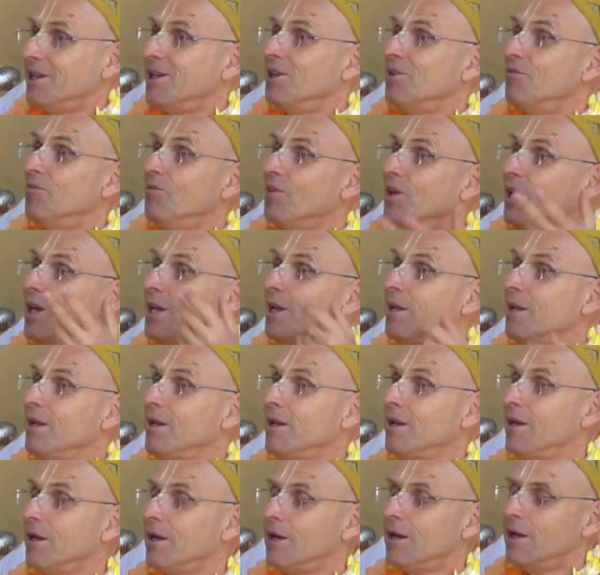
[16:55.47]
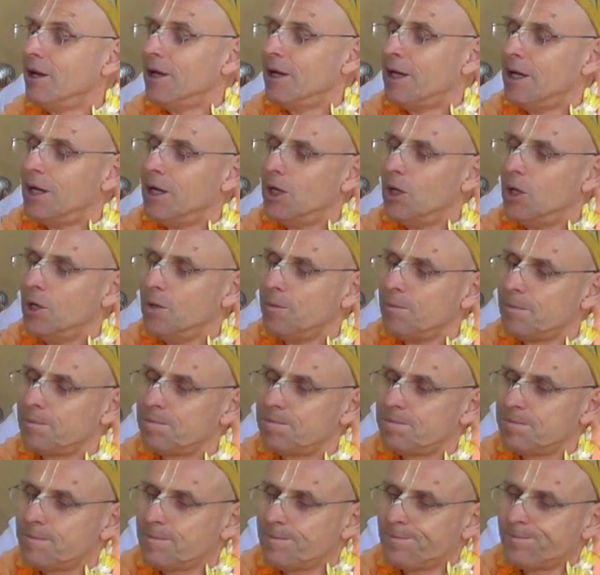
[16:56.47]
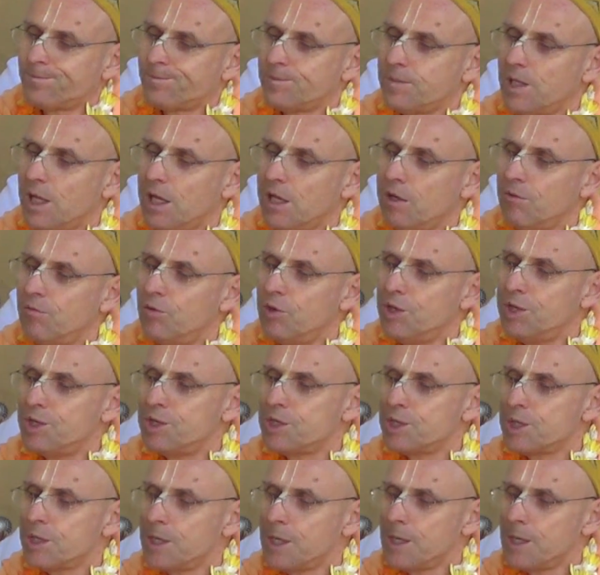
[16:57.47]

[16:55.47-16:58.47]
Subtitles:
And then they would